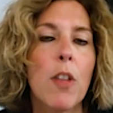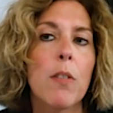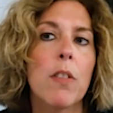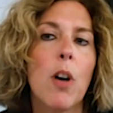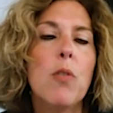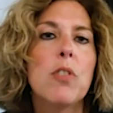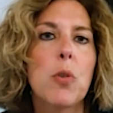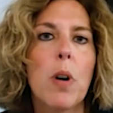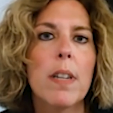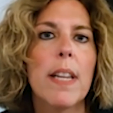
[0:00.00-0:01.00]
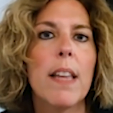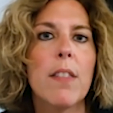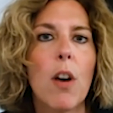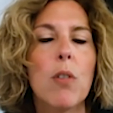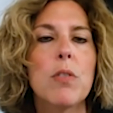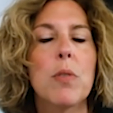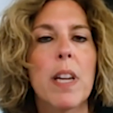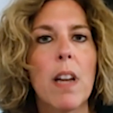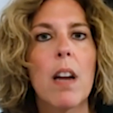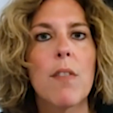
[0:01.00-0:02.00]
those who are in need, those who
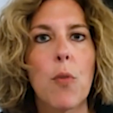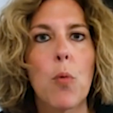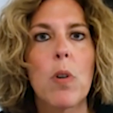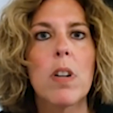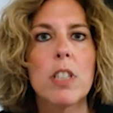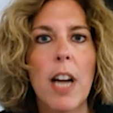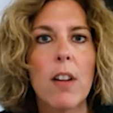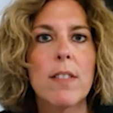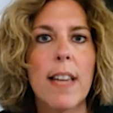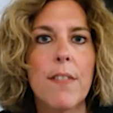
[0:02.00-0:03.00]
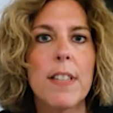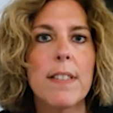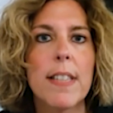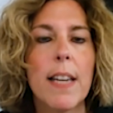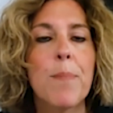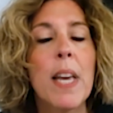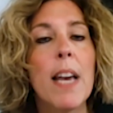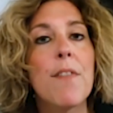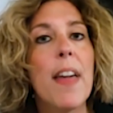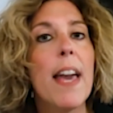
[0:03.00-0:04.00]
cannot afford a child safety seat,
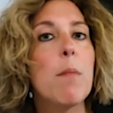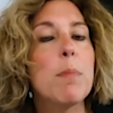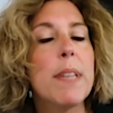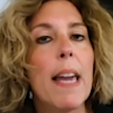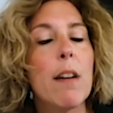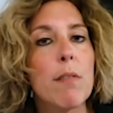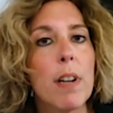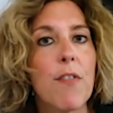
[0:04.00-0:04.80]
if they obtain a